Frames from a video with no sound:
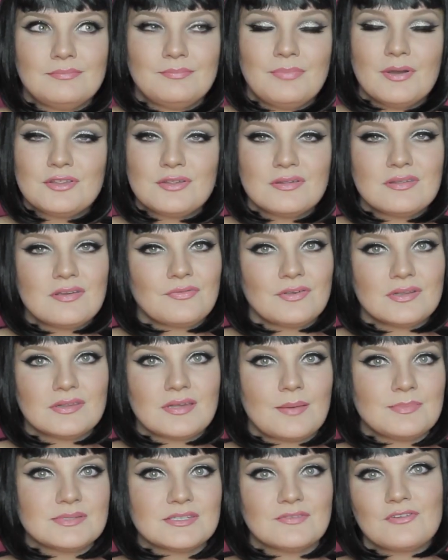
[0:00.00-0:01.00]
bunch of different
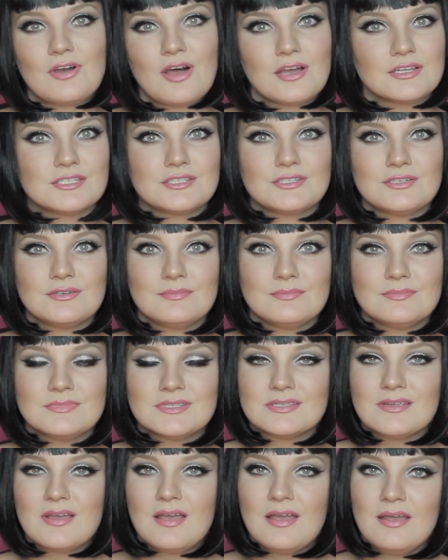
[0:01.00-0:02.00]
types of costumes.